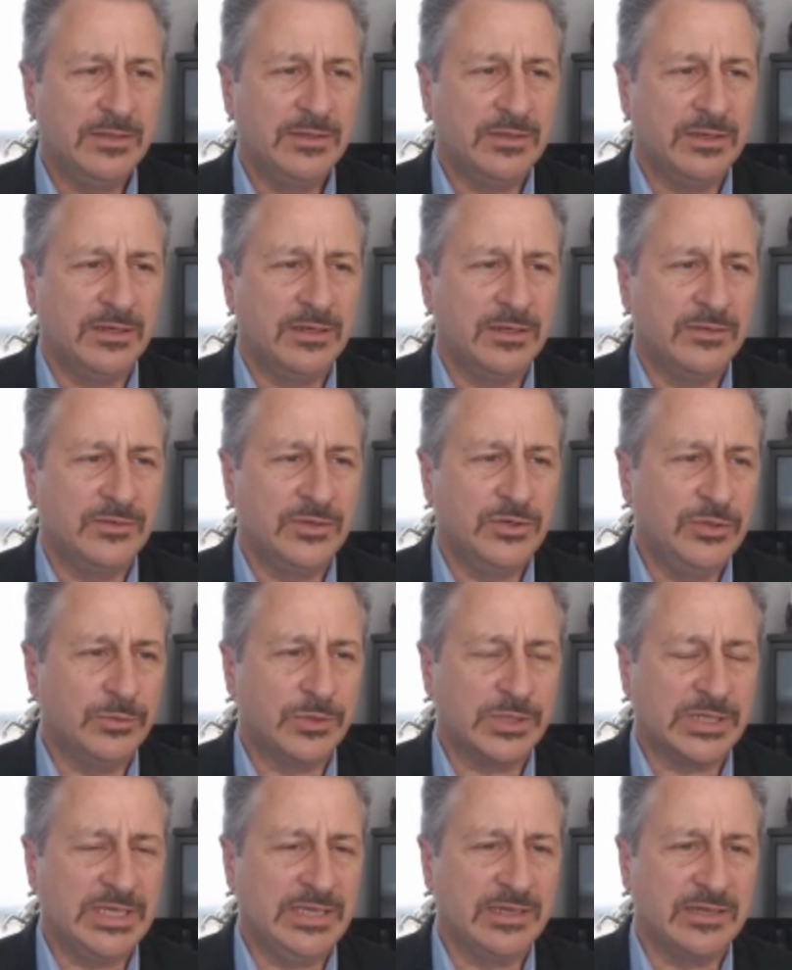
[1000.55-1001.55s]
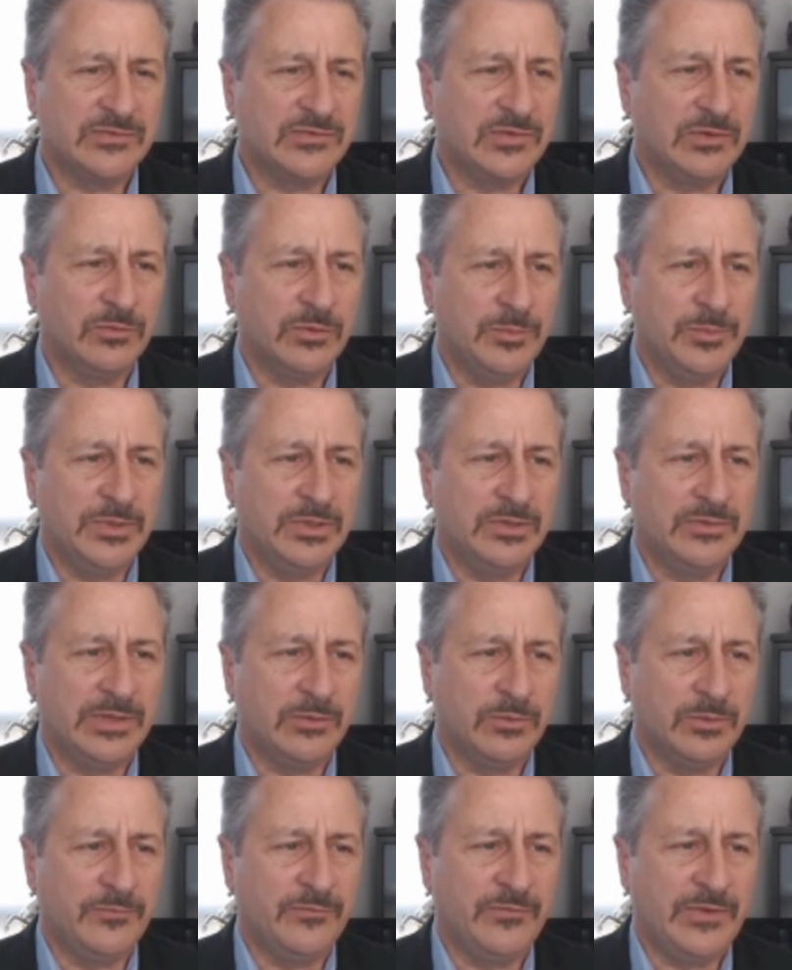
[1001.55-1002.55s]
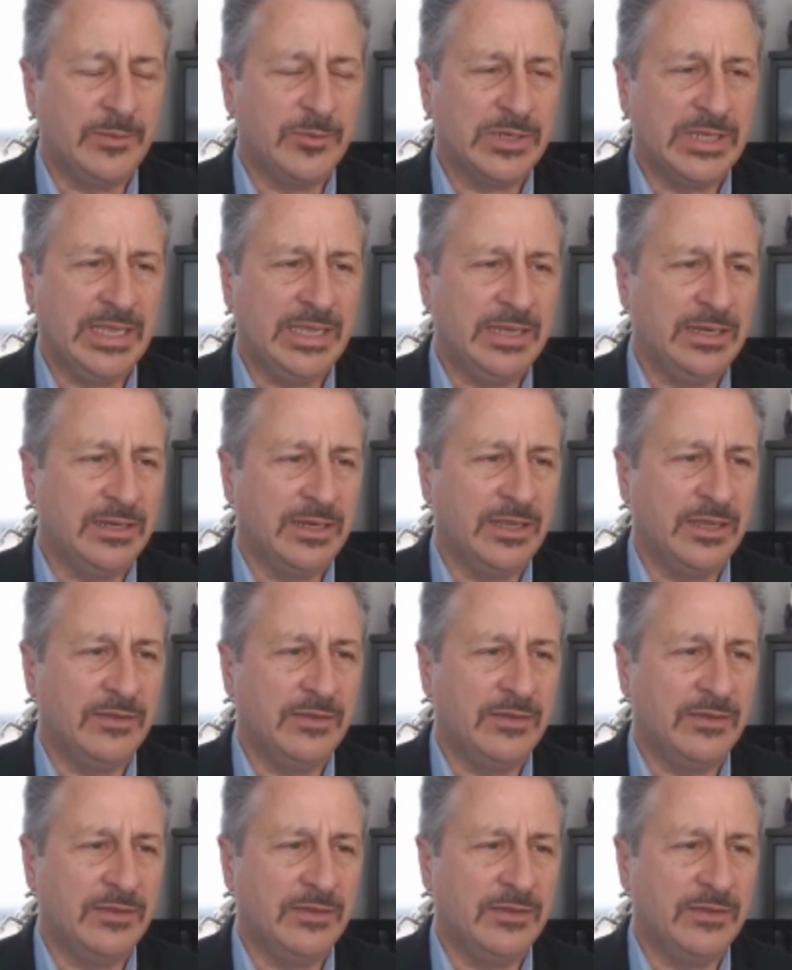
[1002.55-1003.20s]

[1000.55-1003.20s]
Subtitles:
The newer kiosks that we're fabricating